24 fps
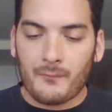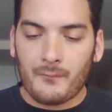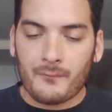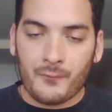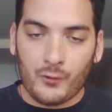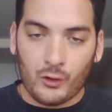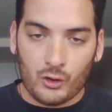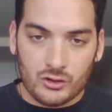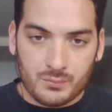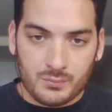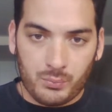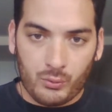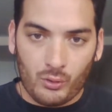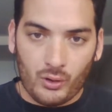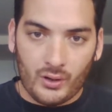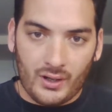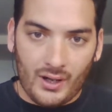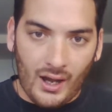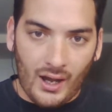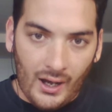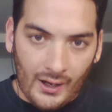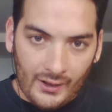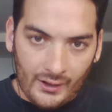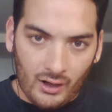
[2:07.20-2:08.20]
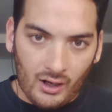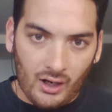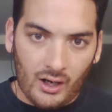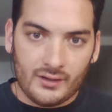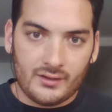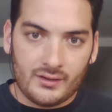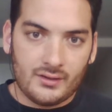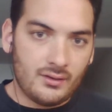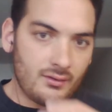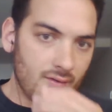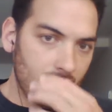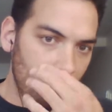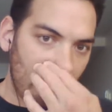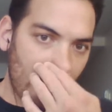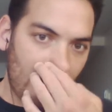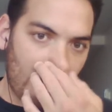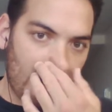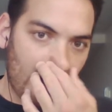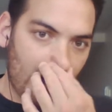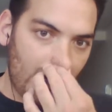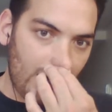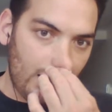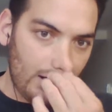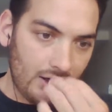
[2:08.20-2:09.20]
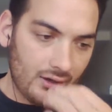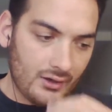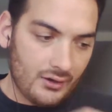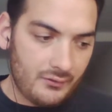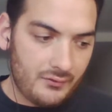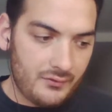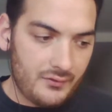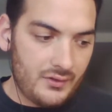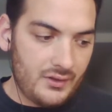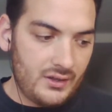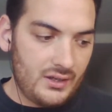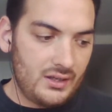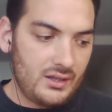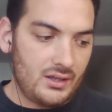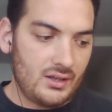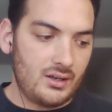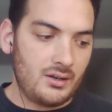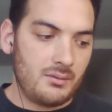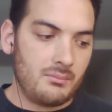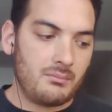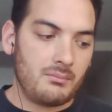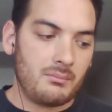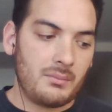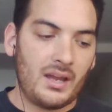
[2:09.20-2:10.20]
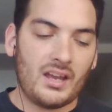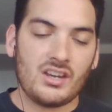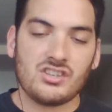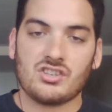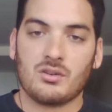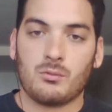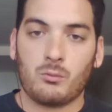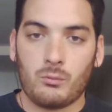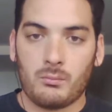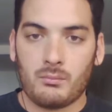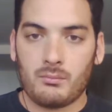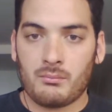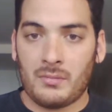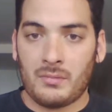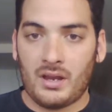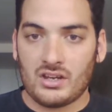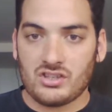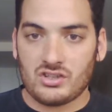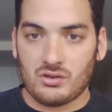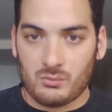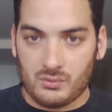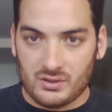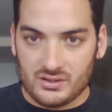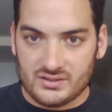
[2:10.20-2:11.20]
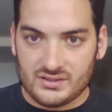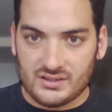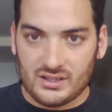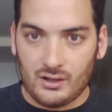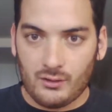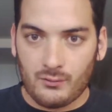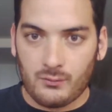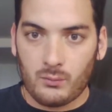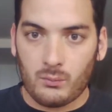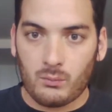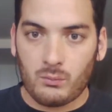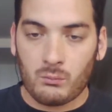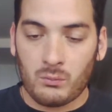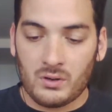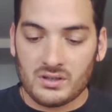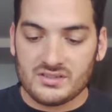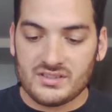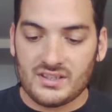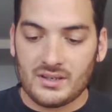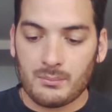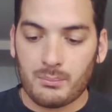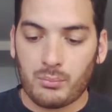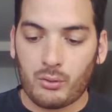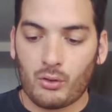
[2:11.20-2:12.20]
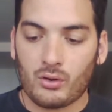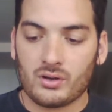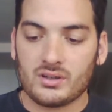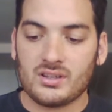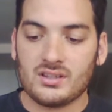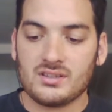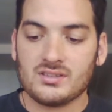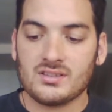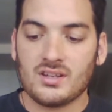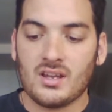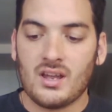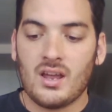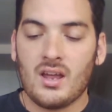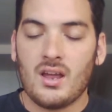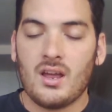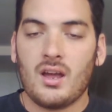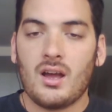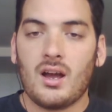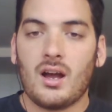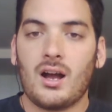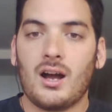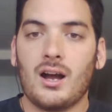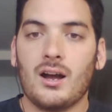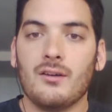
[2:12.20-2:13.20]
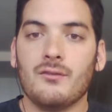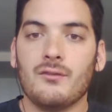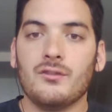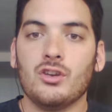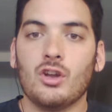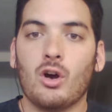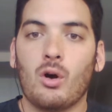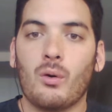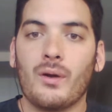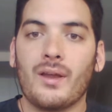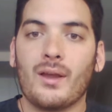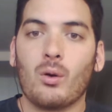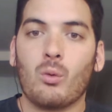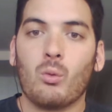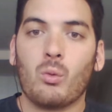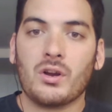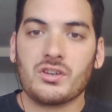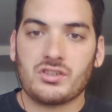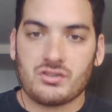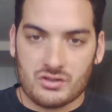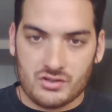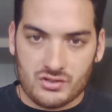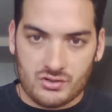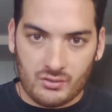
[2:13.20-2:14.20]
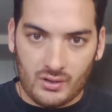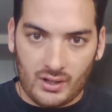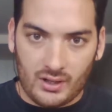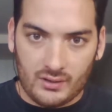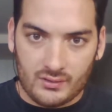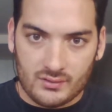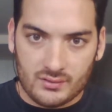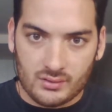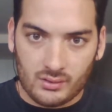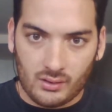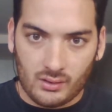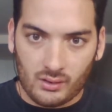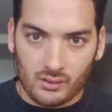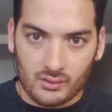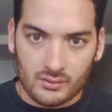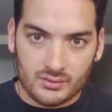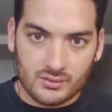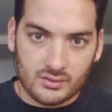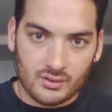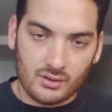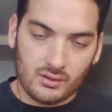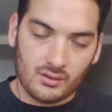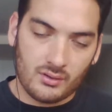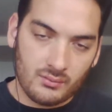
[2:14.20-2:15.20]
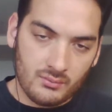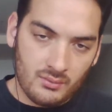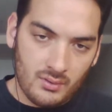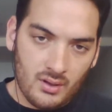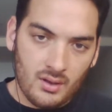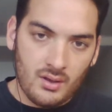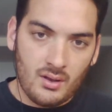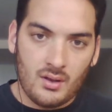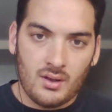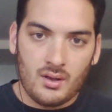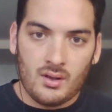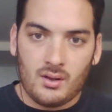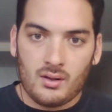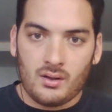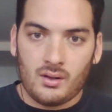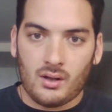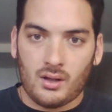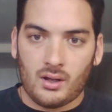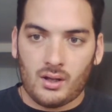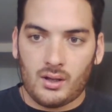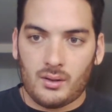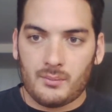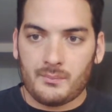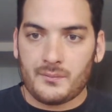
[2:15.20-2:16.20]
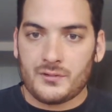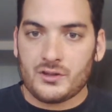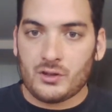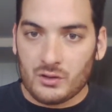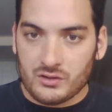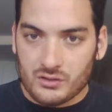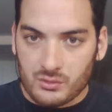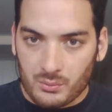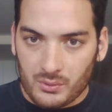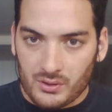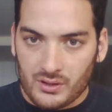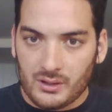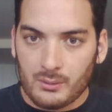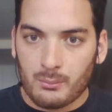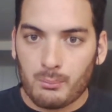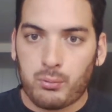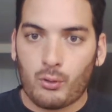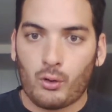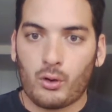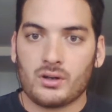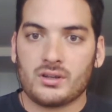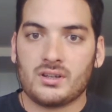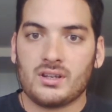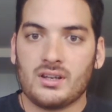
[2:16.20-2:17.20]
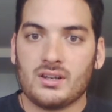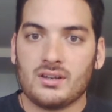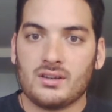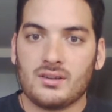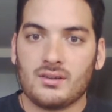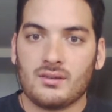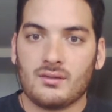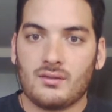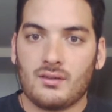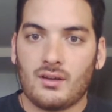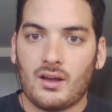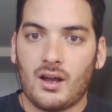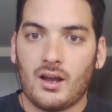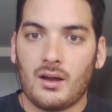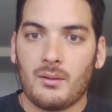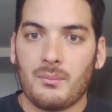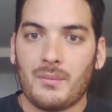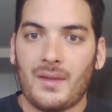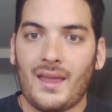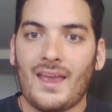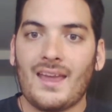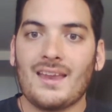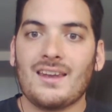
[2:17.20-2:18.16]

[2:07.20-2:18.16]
first point I got out of the managing oneself was the importance of knowing what your strengths are. So it's really important, and